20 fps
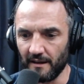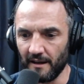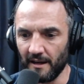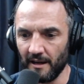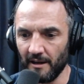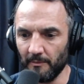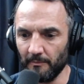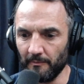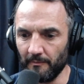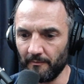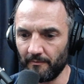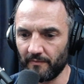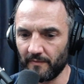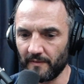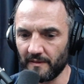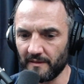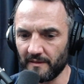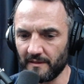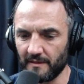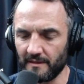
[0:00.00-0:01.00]

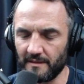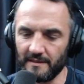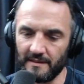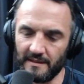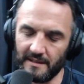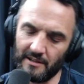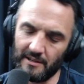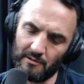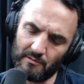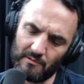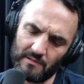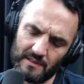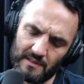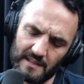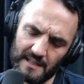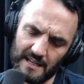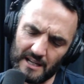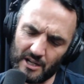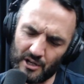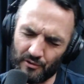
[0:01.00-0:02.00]

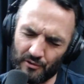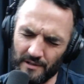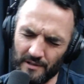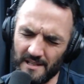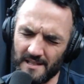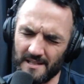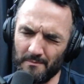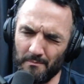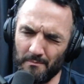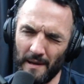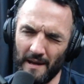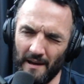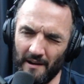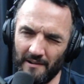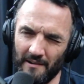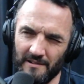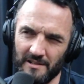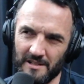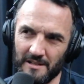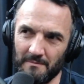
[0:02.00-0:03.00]
the increase in pet
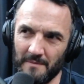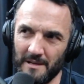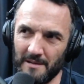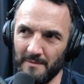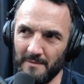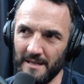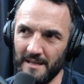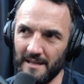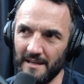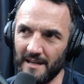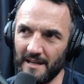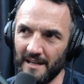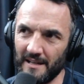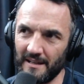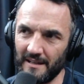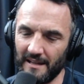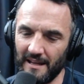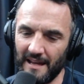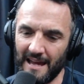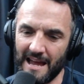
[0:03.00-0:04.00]
ownership maybe,
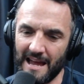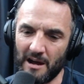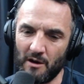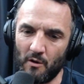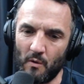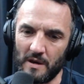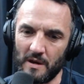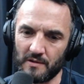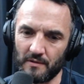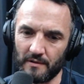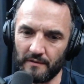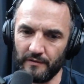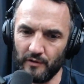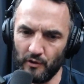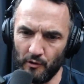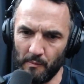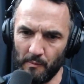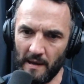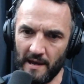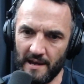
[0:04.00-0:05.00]
and how we sort of
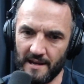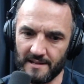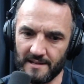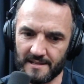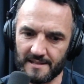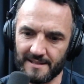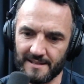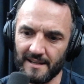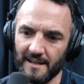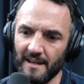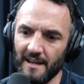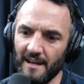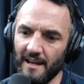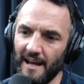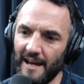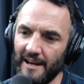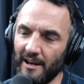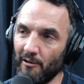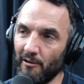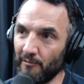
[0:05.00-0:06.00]
view pets
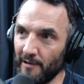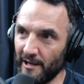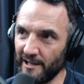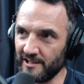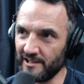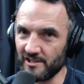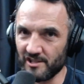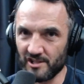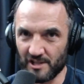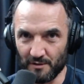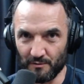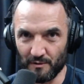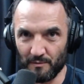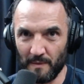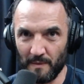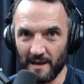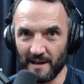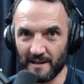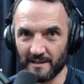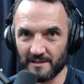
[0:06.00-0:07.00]
and our relationship with
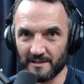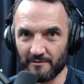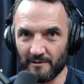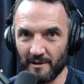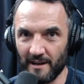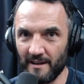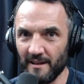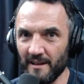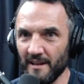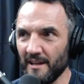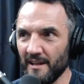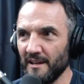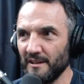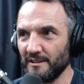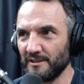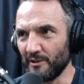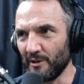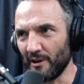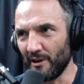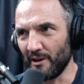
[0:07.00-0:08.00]
pets, right?
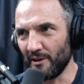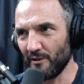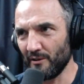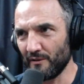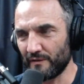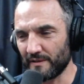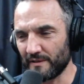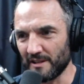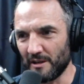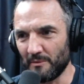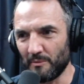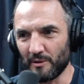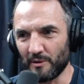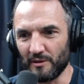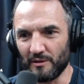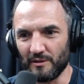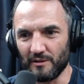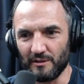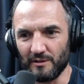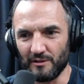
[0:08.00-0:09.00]
So I know, for example,
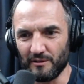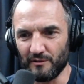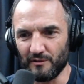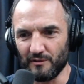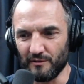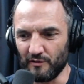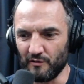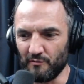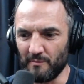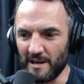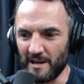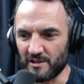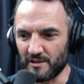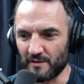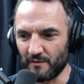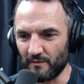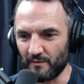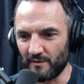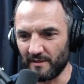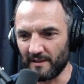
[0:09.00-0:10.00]
you've
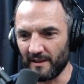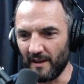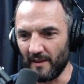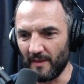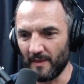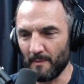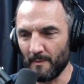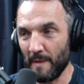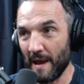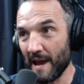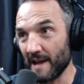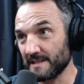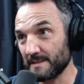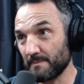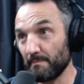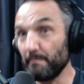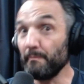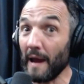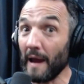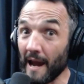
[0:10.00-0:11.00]
mentioned like the pet's
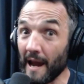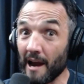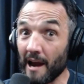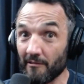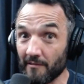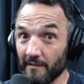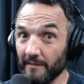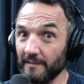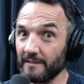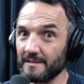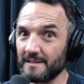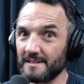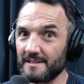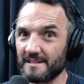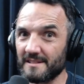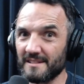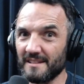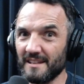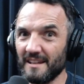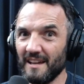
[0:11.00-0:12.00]

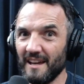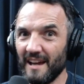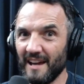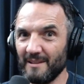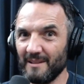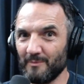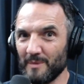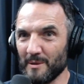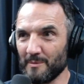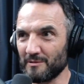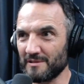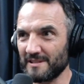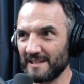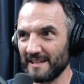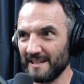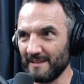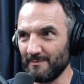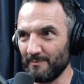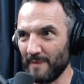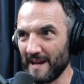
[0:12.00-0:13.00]
parents, and people
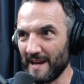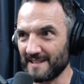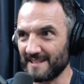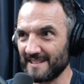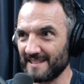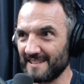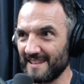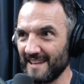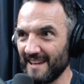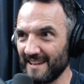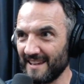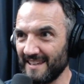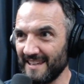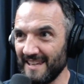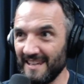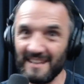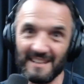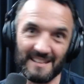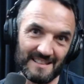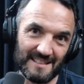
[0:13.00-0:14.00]
see pets as their
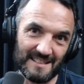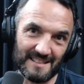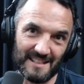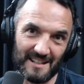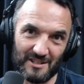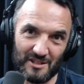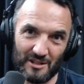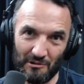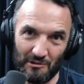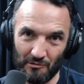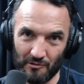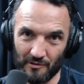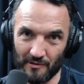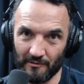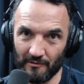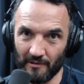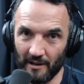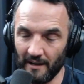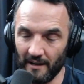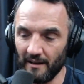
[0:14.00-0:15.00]
kids, their children,
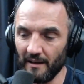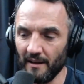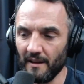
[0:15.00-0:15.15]
right?